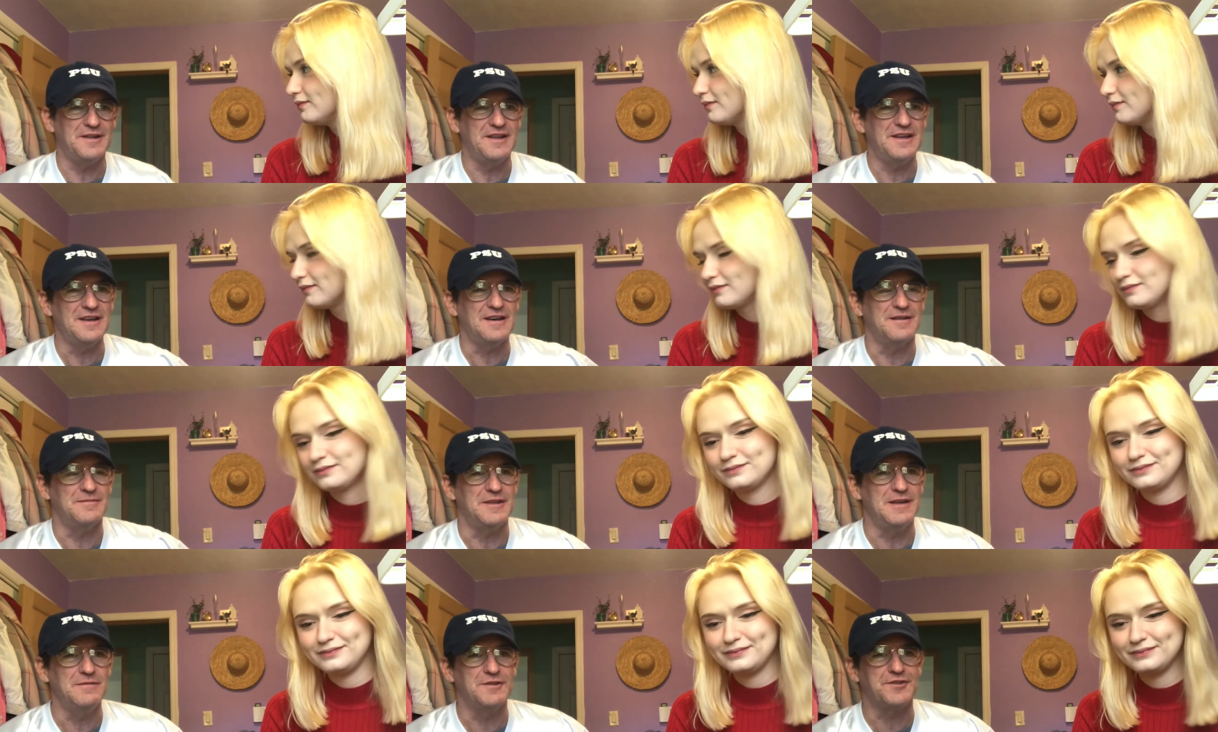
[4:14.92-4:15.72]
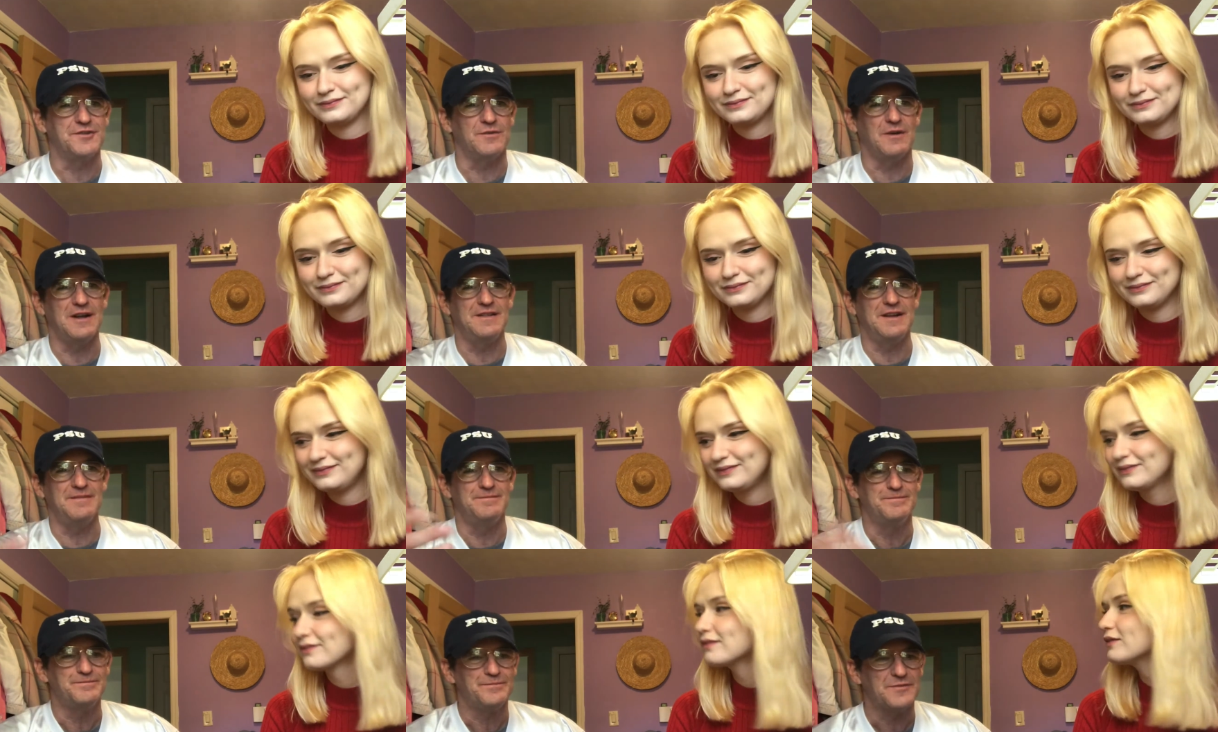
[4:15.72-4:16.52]
Speaker 1: him. He was the one that
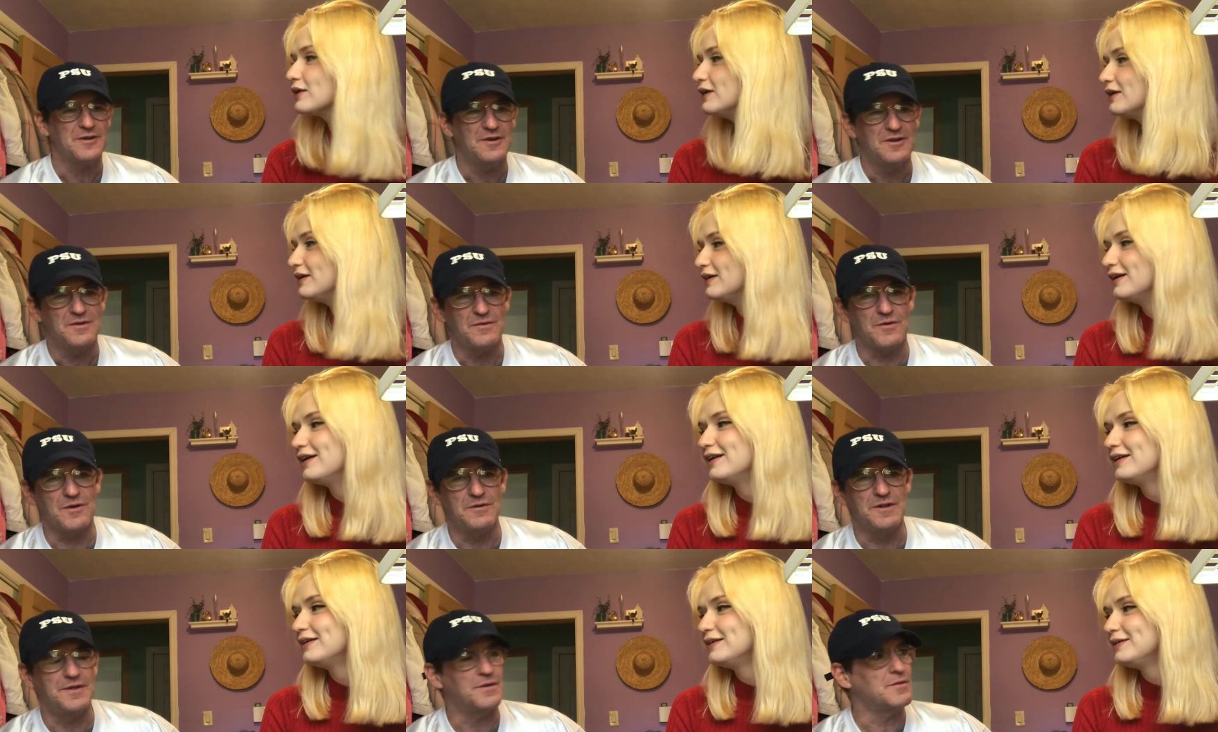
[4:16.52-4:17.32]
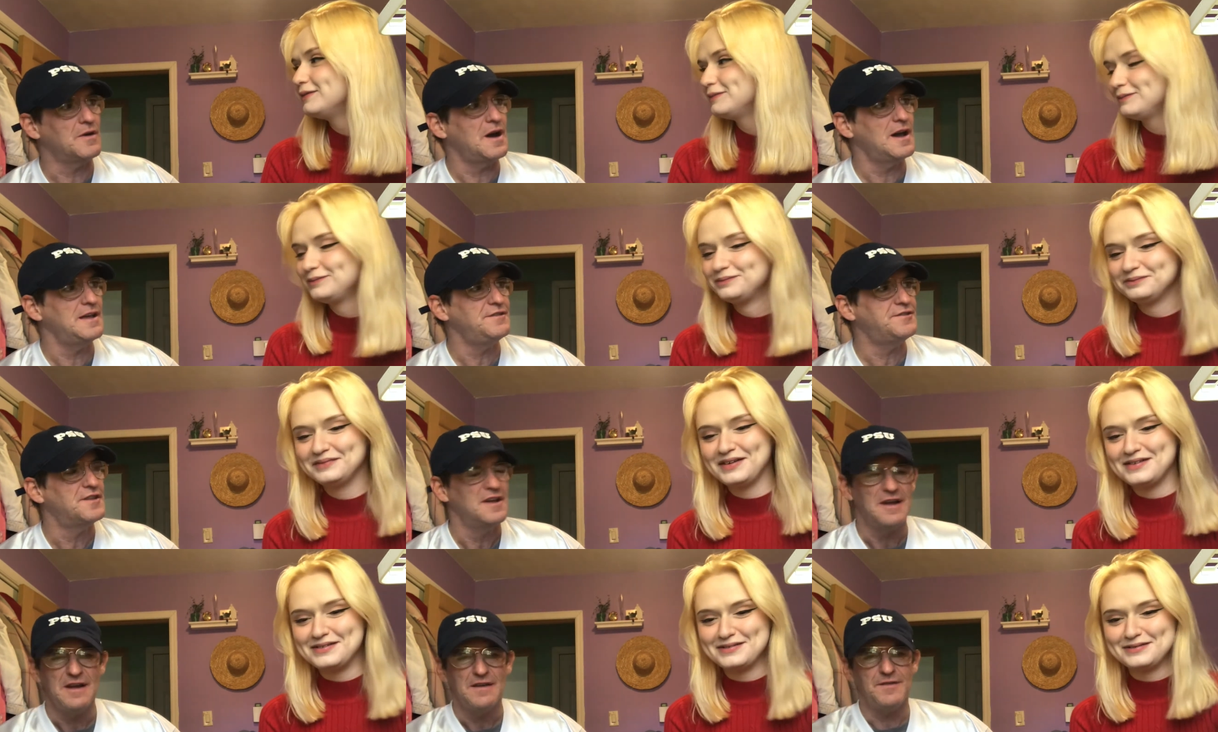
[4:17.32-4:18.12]
ruined the rice.
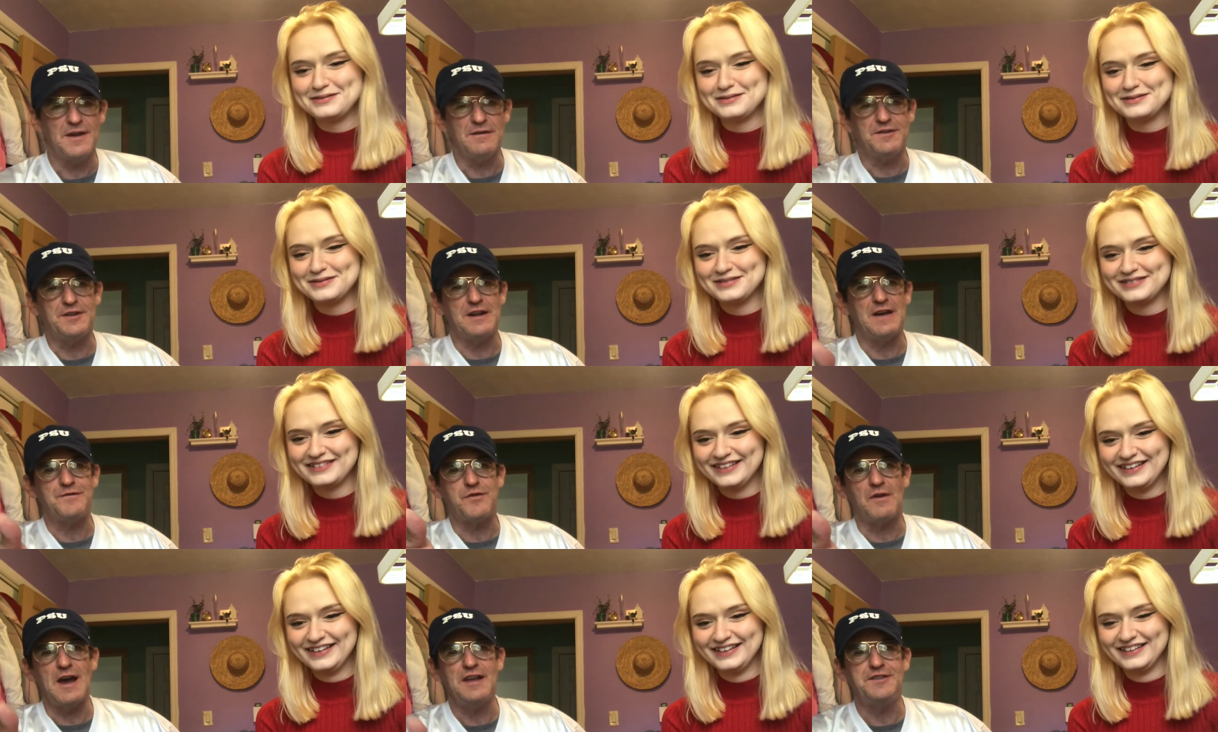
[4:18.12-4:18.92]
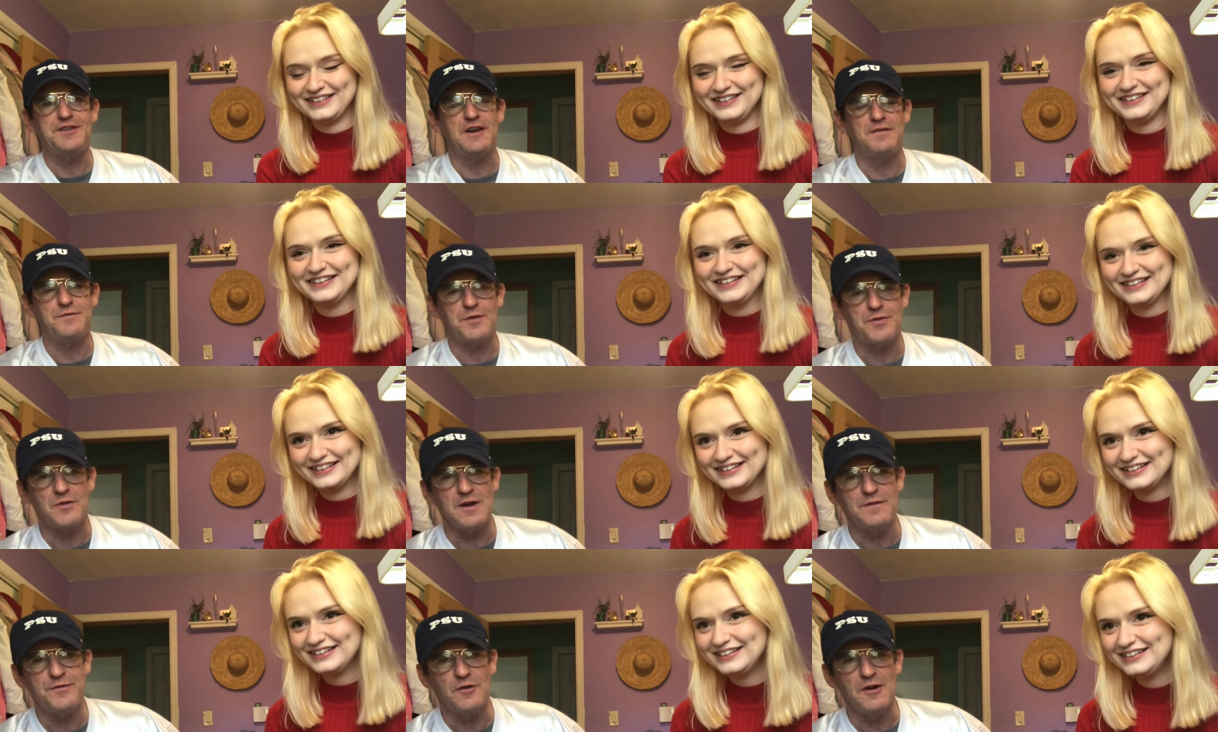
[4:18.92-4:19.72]
Oh. There was enough rice there for three
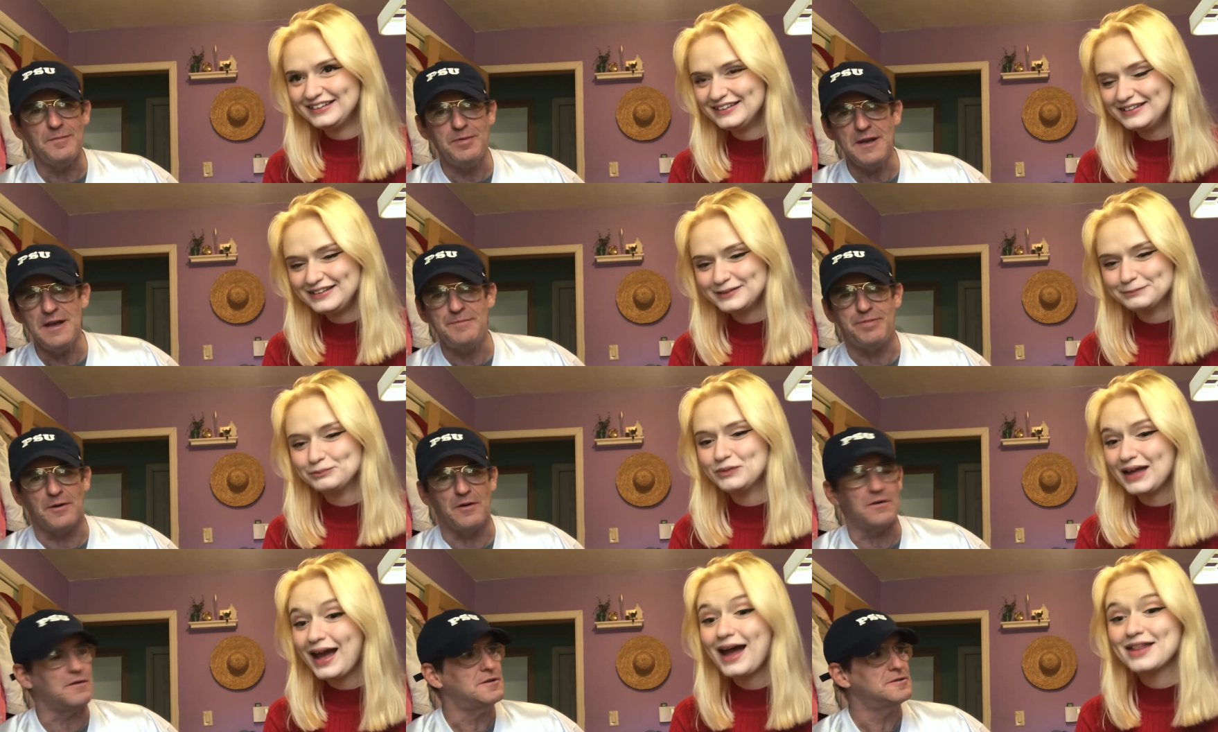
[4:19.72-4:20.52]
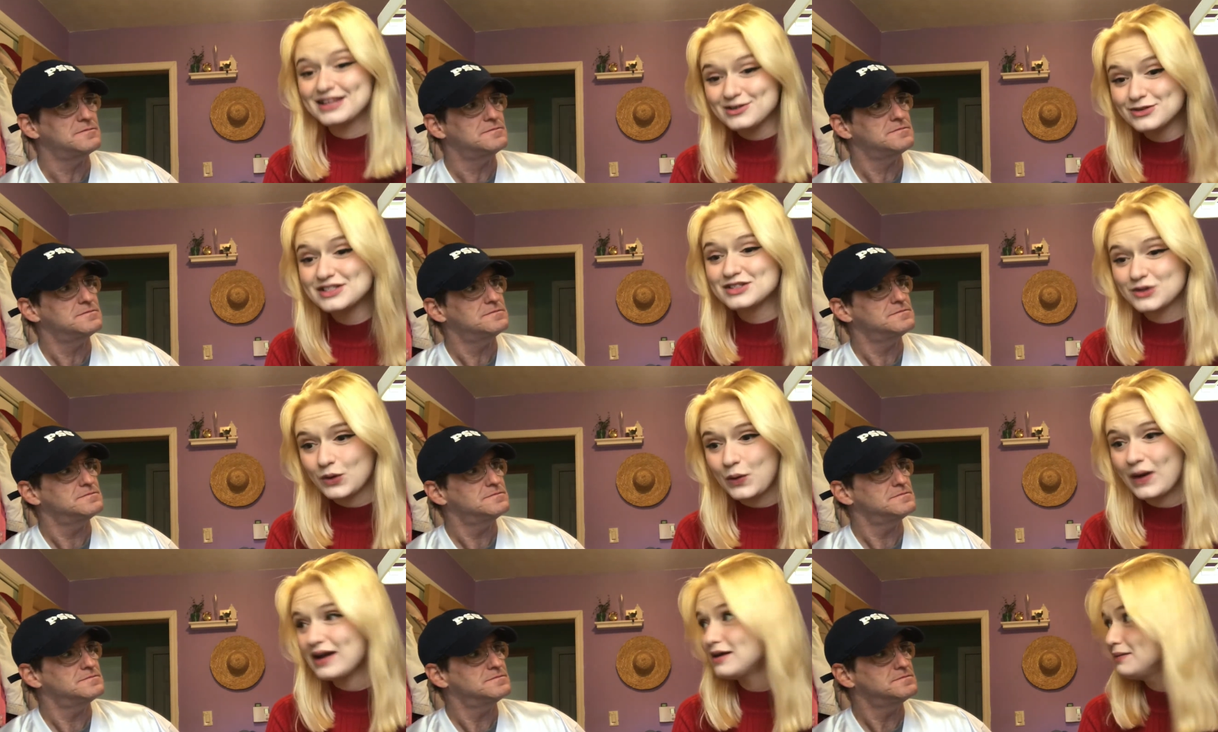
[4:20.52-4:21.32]
or four people.
Speaker 2: Yeah, that was
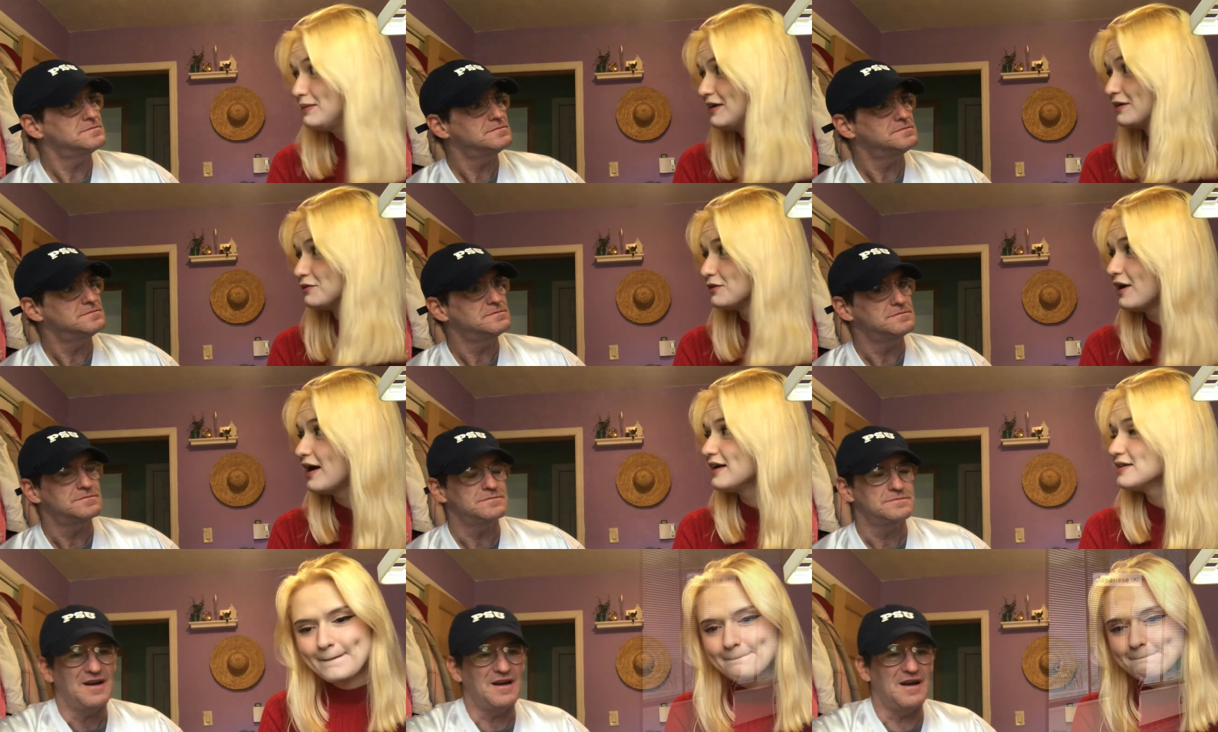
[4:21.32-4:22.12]
quite a bit of rice.
Speaker 1: All